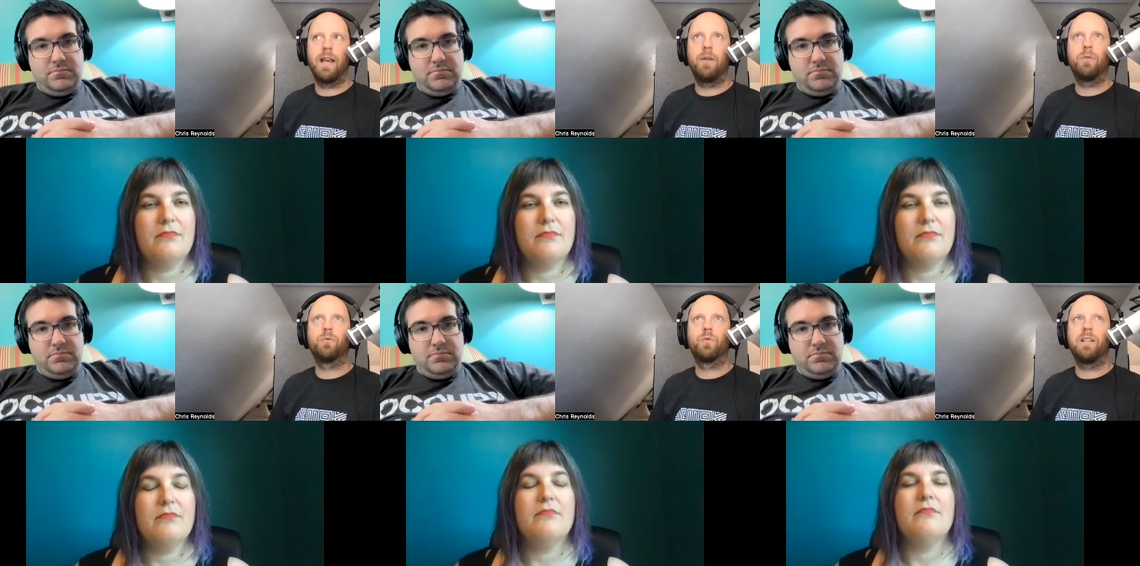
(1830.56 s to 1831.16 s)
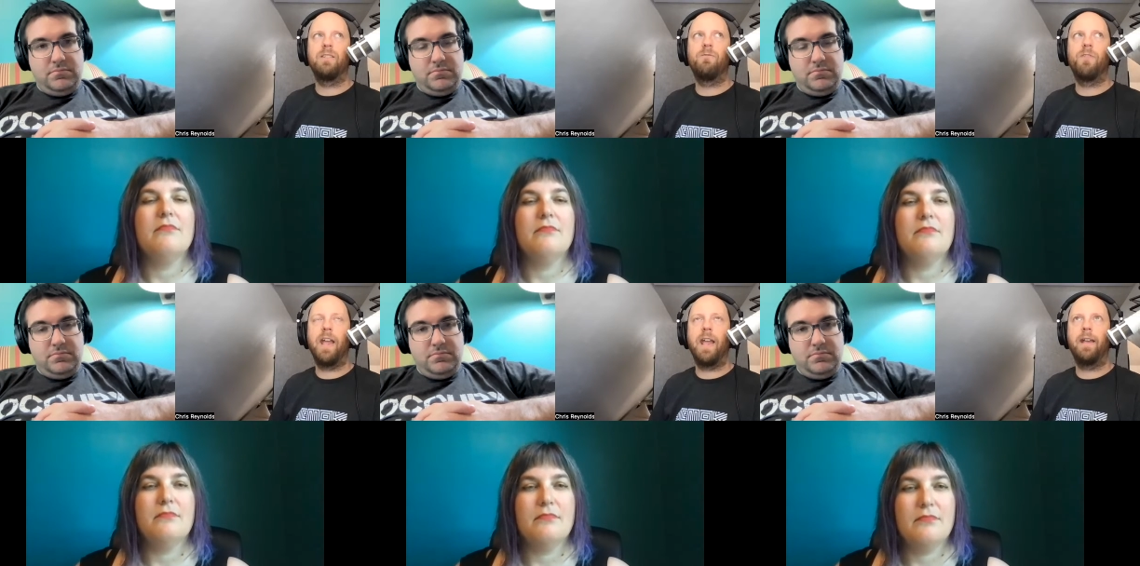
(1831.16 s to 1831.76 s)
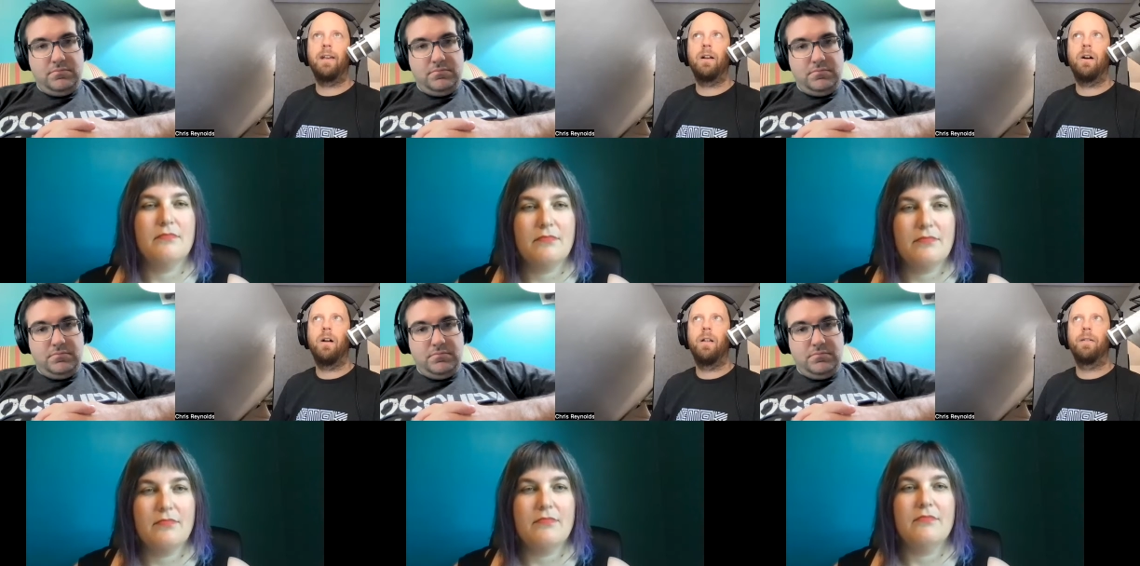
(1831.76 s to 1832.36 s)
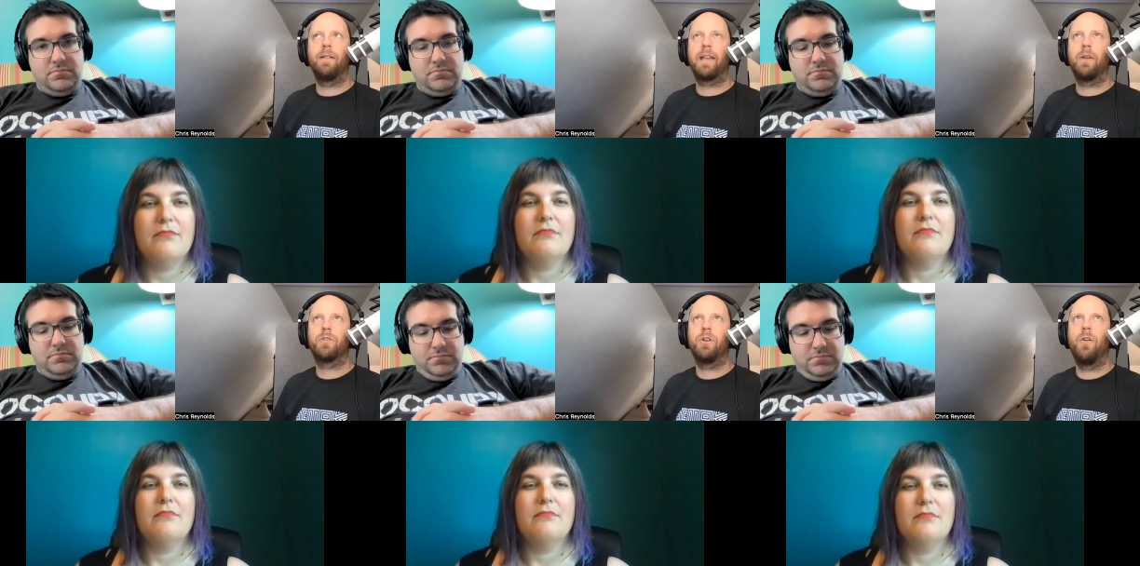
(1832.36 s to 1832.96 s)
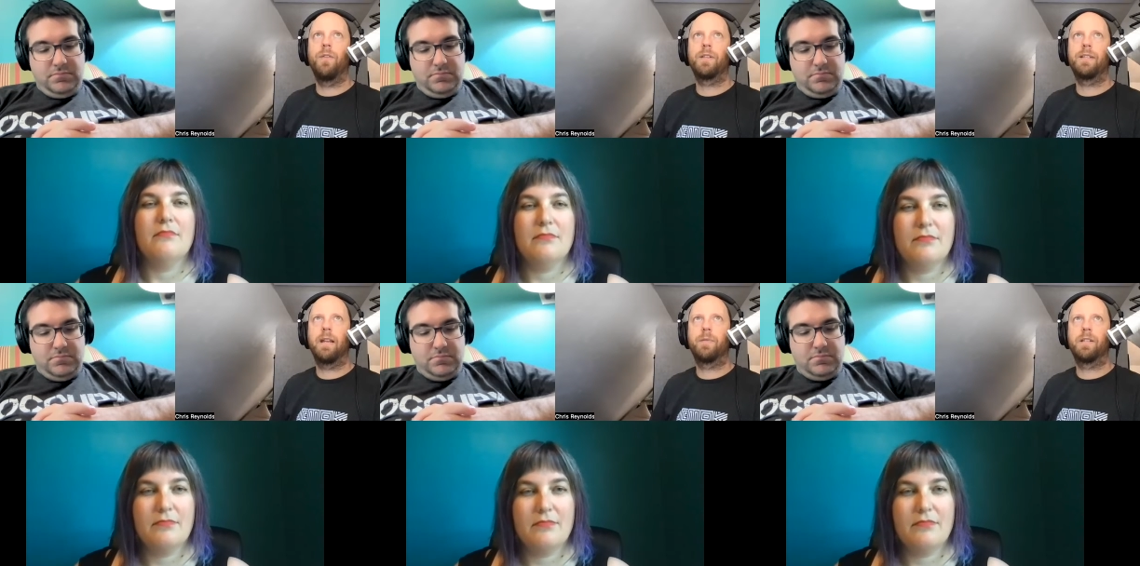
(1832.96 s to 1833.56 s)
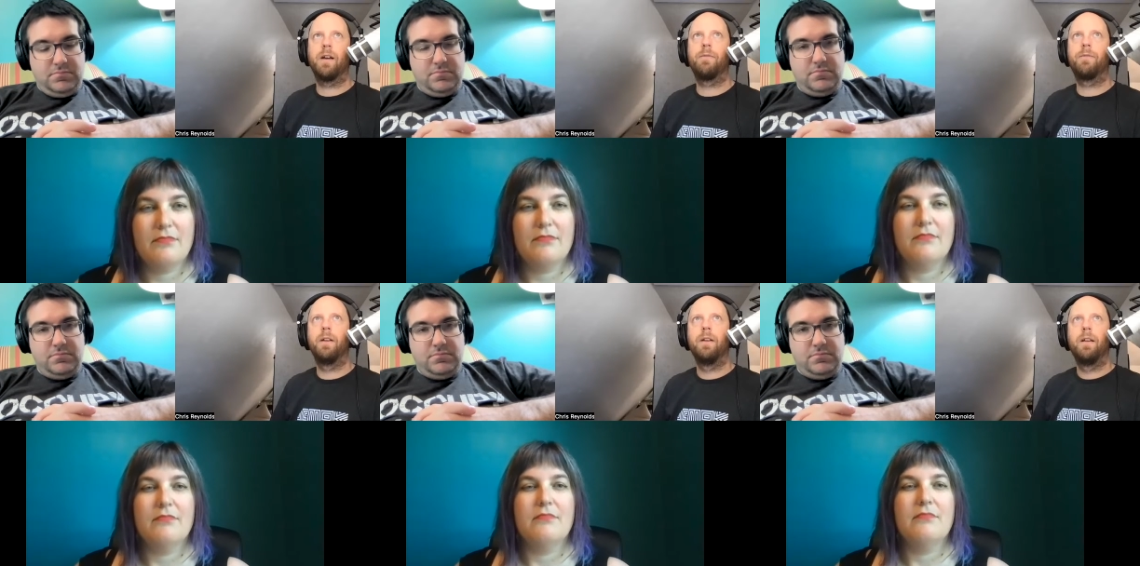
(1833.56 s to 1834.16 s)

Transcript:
Speaker 1: And it was really vague on like it was all the setup stuff